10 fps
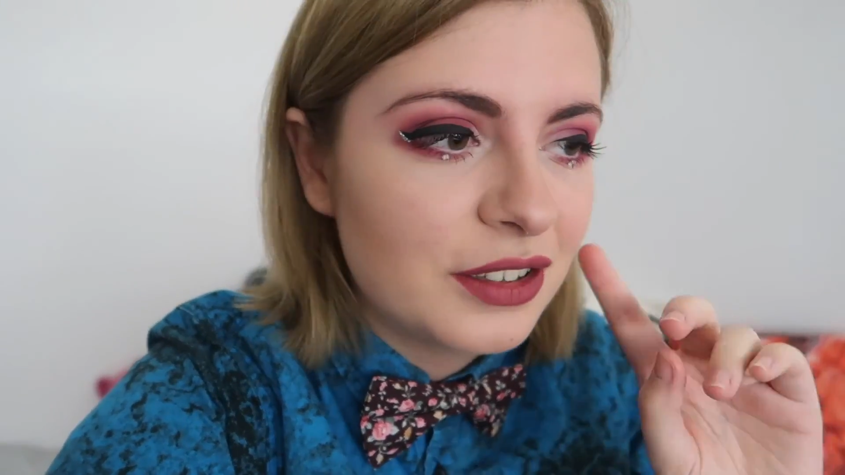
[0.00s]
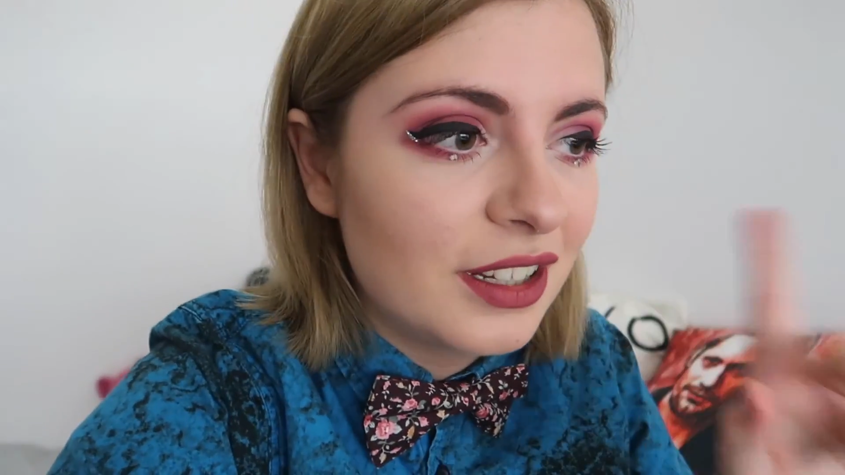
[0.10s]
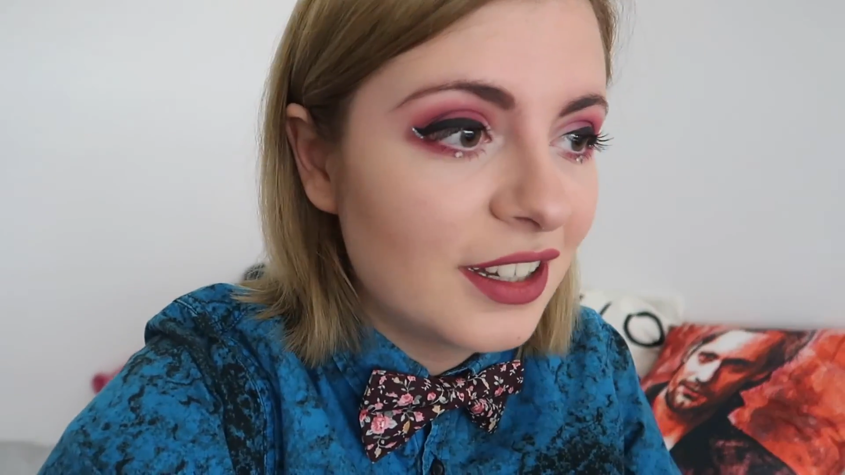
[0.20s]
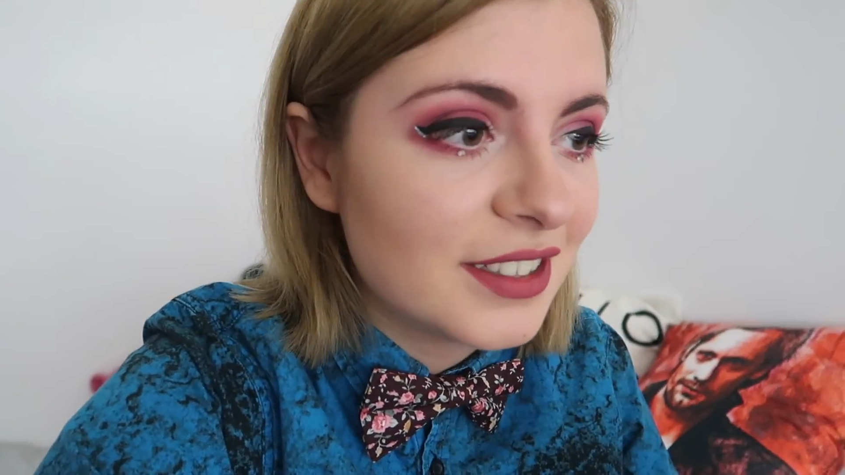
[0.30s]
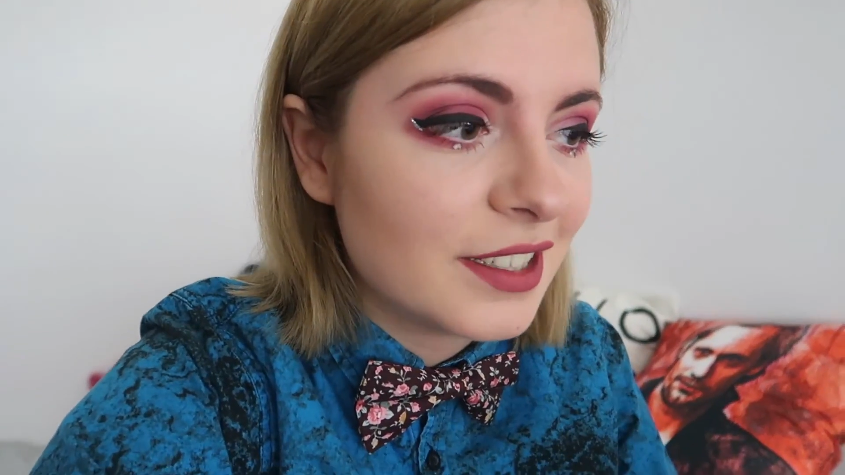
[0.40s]

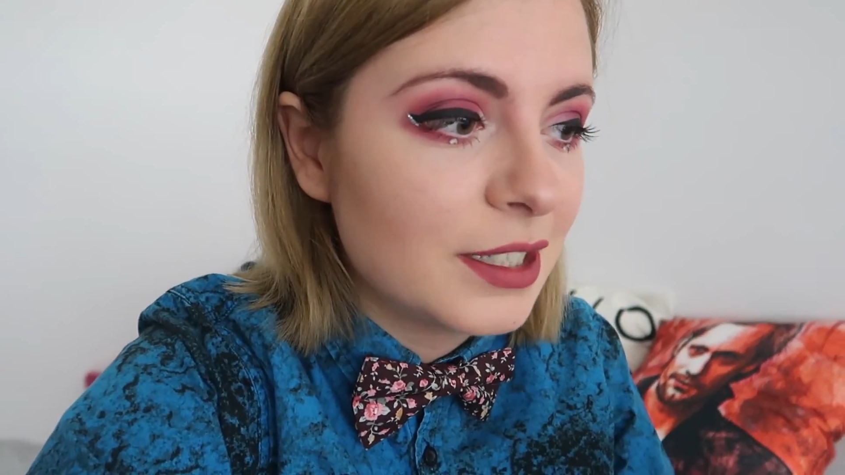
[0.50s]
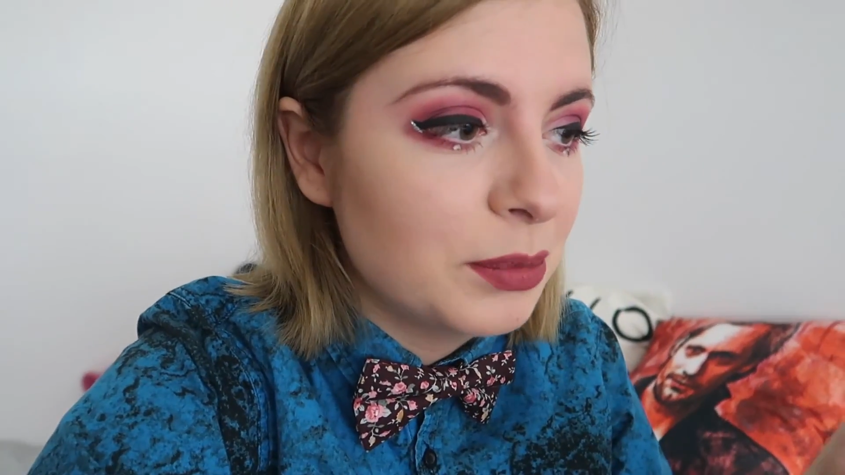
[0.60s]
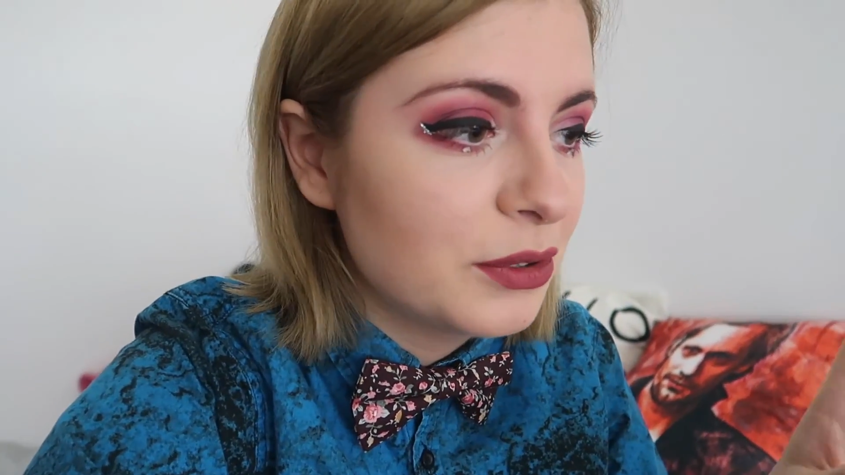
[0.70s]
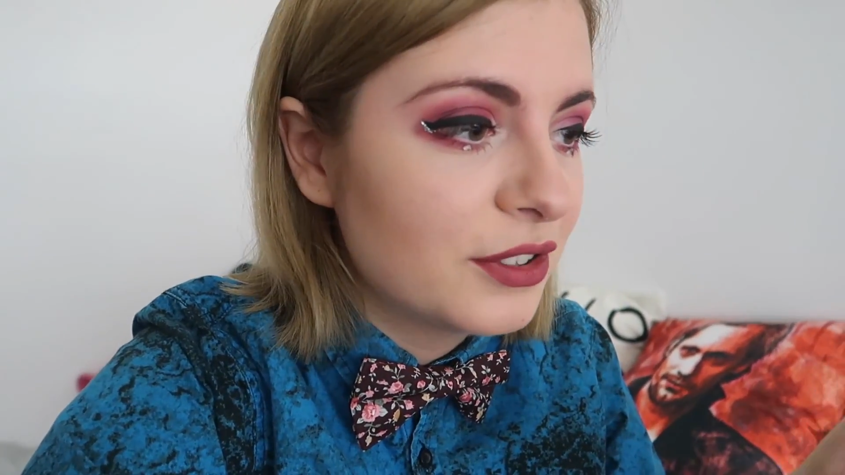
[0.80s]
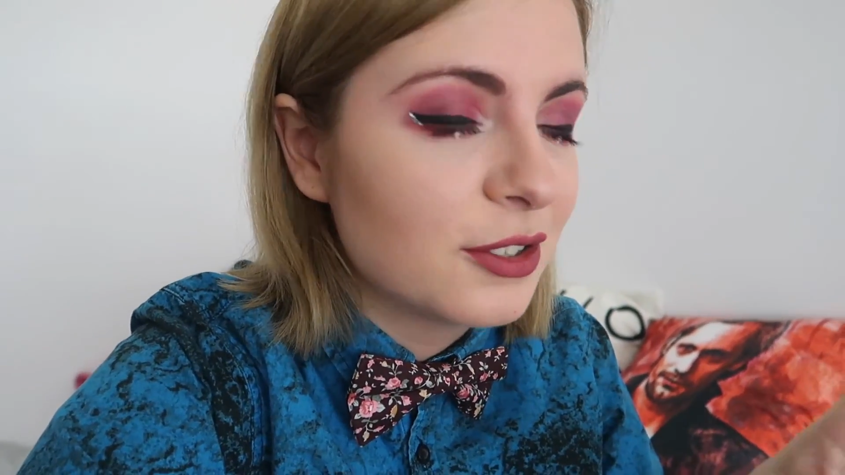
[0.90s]
the last
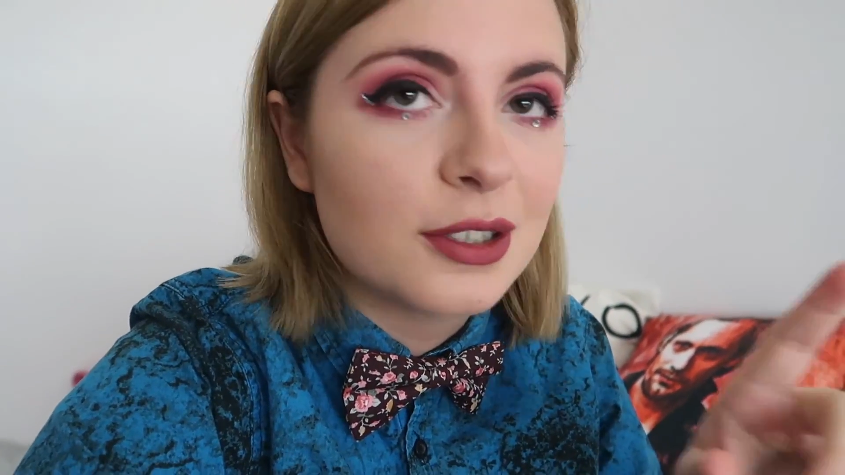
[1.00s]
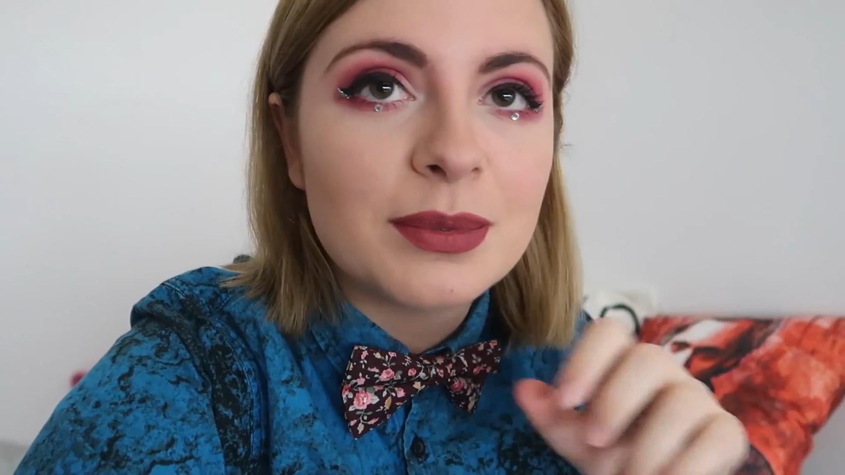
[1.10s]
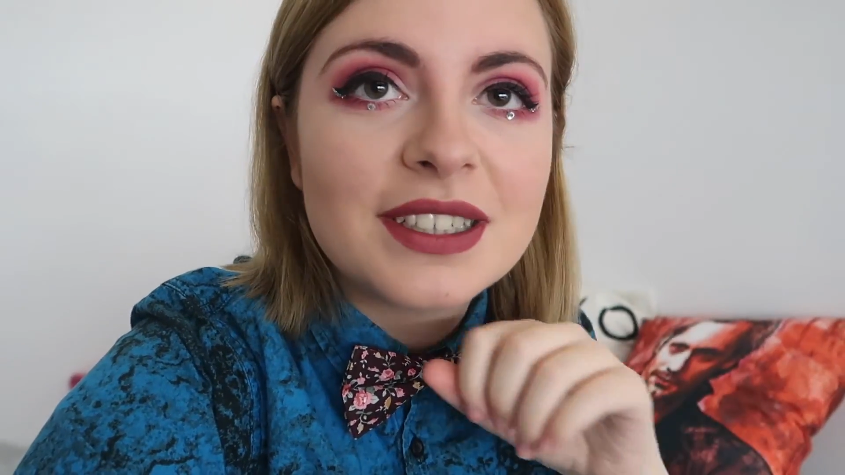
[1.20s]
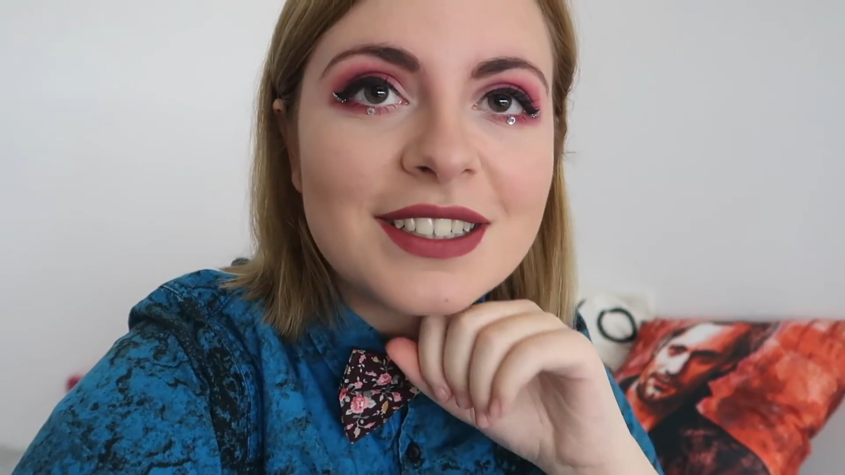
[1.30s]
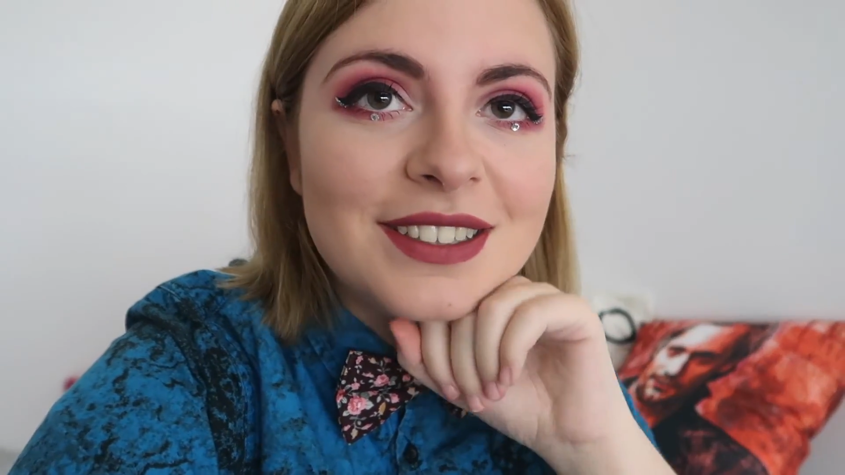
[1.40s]
clip you saw
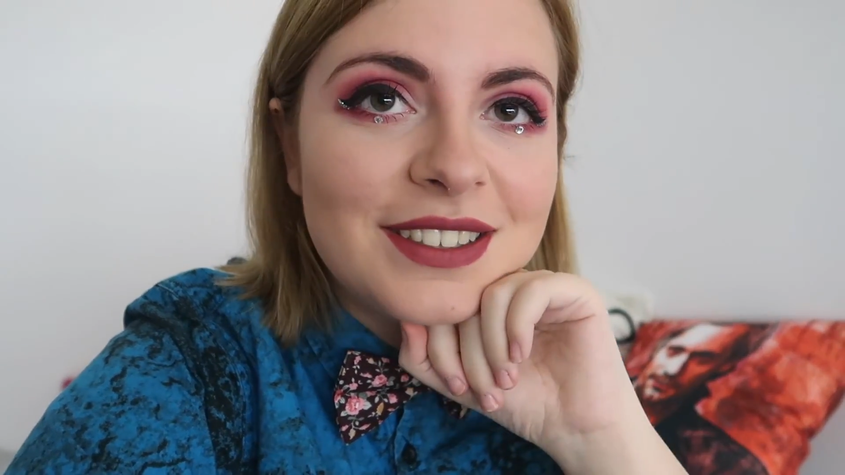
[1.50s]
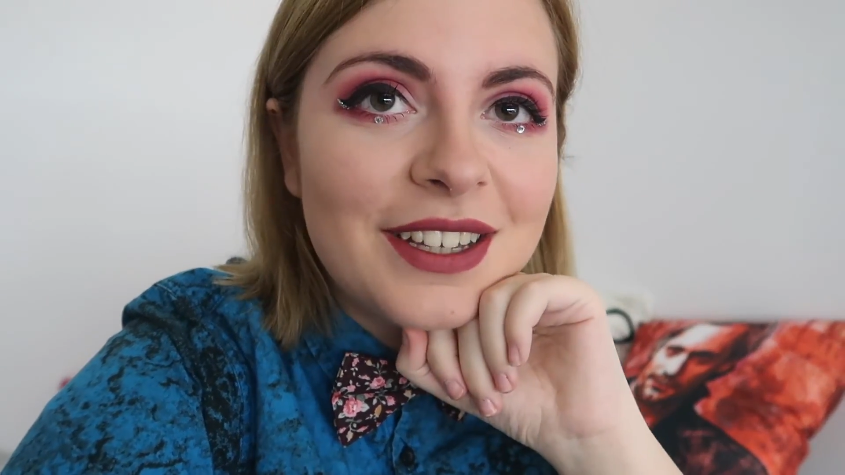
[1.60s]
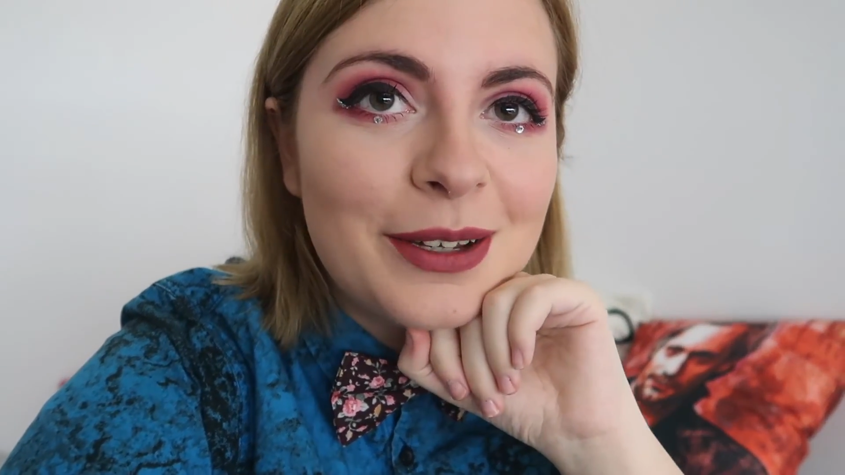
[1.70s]
because